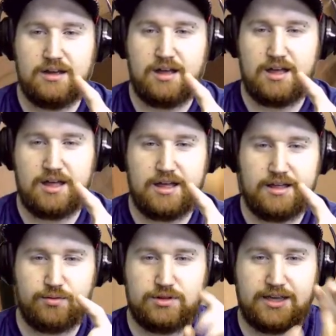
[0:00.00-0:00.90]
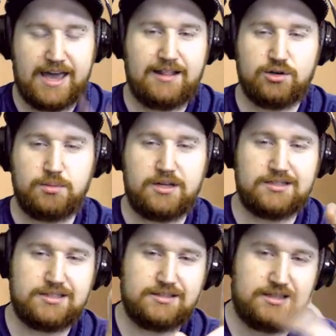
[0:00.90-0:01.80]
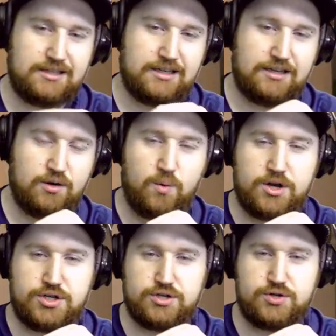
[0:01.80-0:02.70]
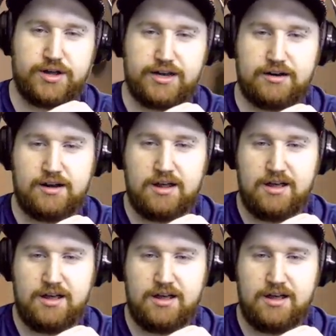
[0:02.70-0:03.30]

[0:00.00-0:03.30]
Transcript: uh, with the cat litter boxes and our washer dryer.